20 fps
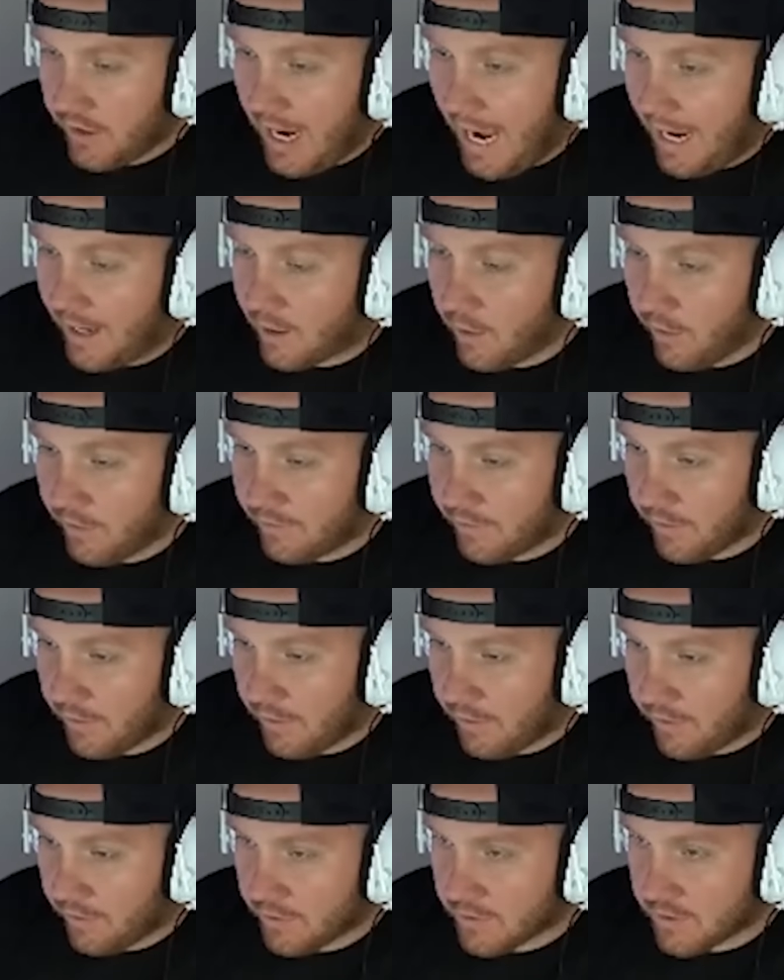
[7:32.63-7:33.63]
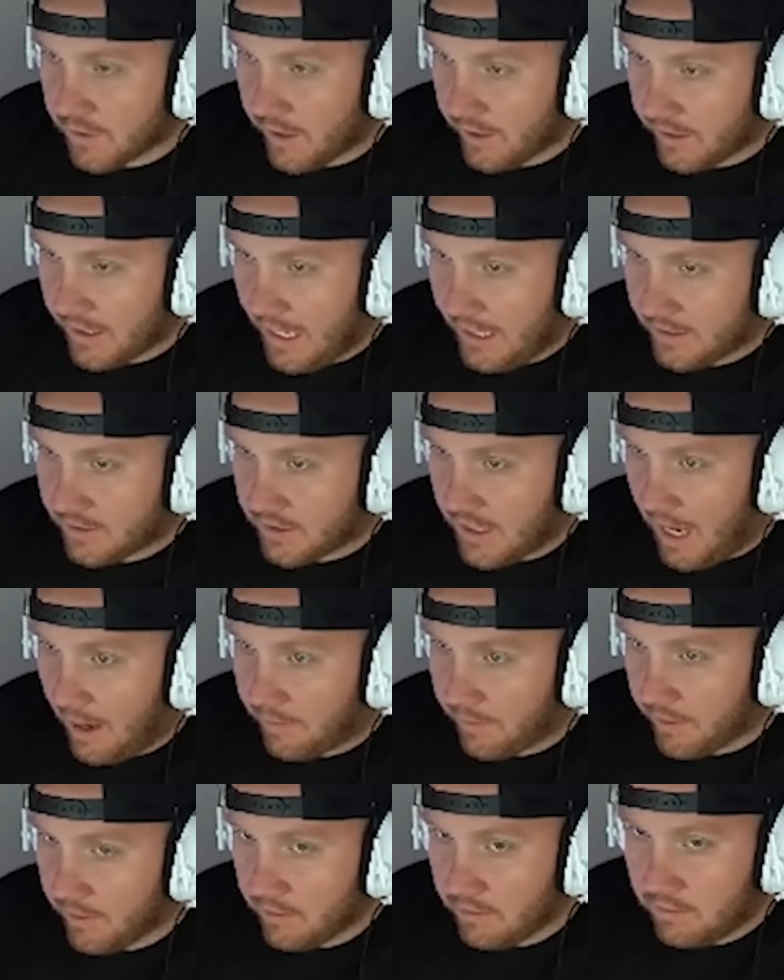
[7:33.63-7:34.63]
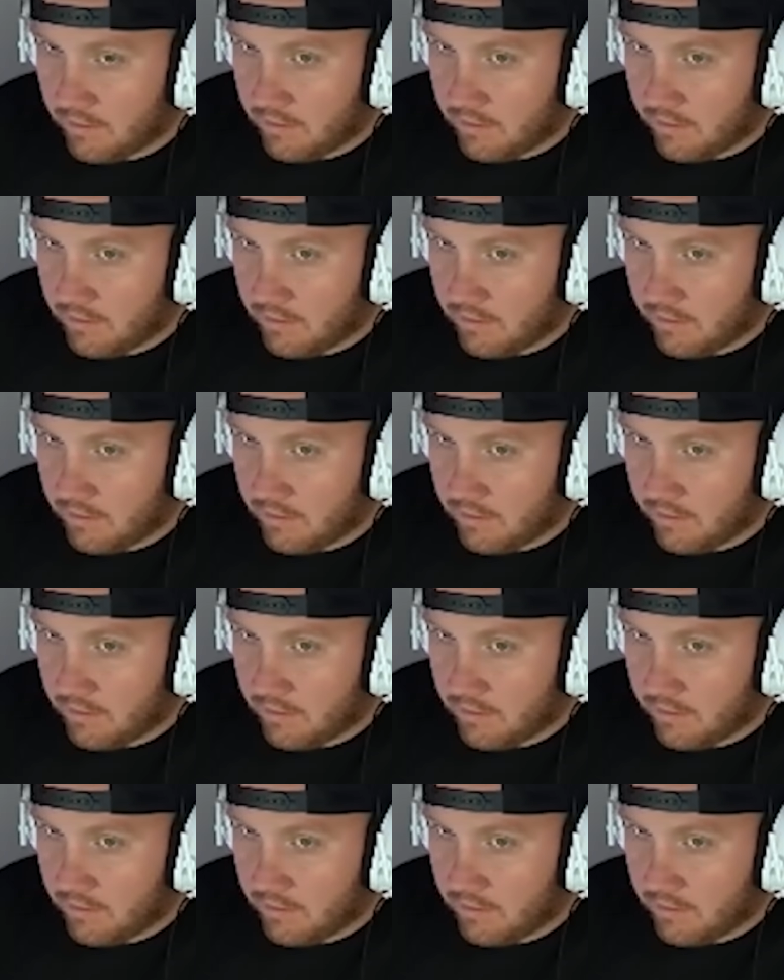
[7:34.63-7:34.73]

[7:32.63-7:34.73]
not going for the thirst like that. Stop it.